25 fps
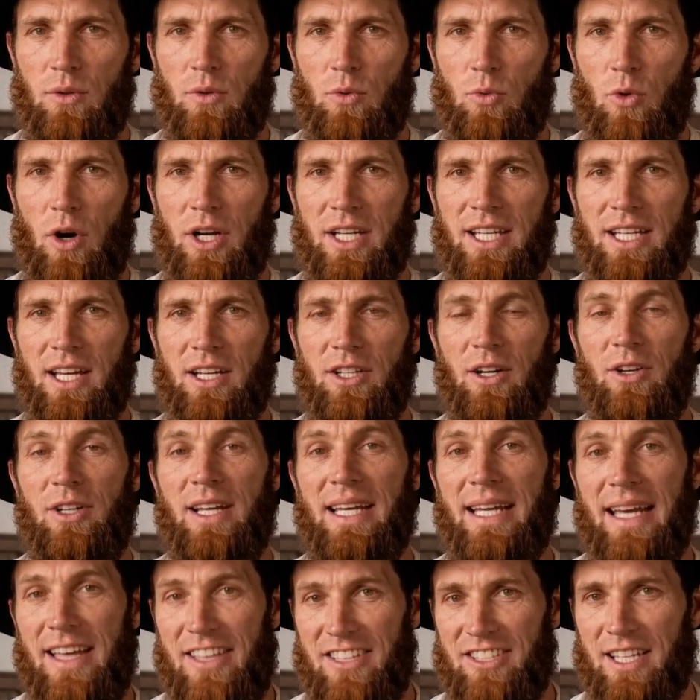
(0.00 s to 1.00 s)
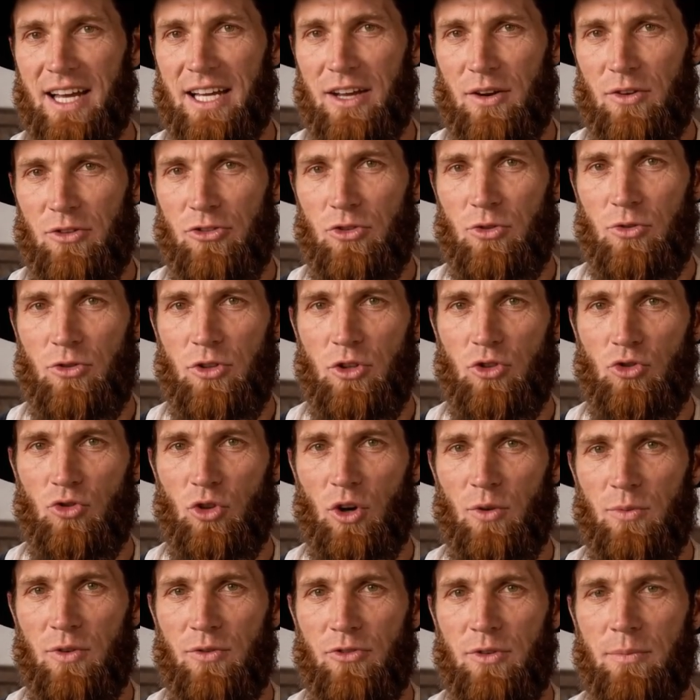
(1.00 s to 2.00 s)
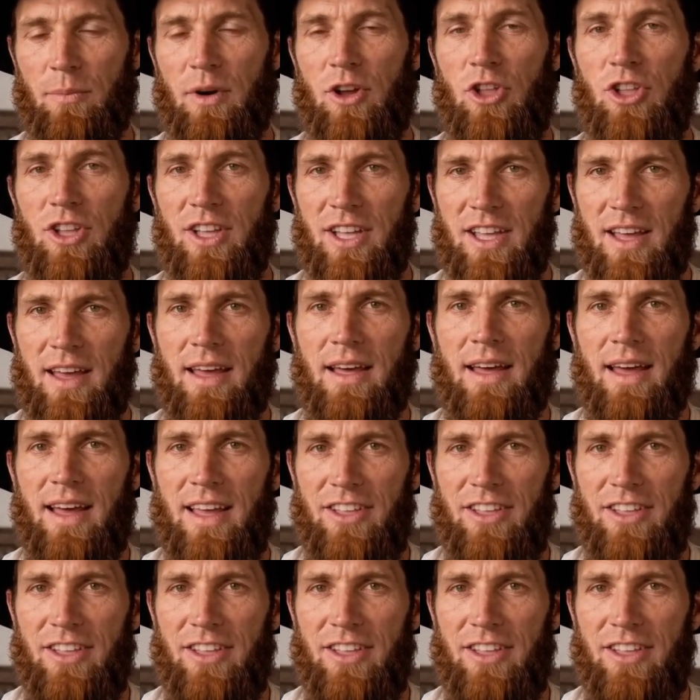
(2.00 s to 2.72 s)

Running a cleaning cycle through the drum of the machine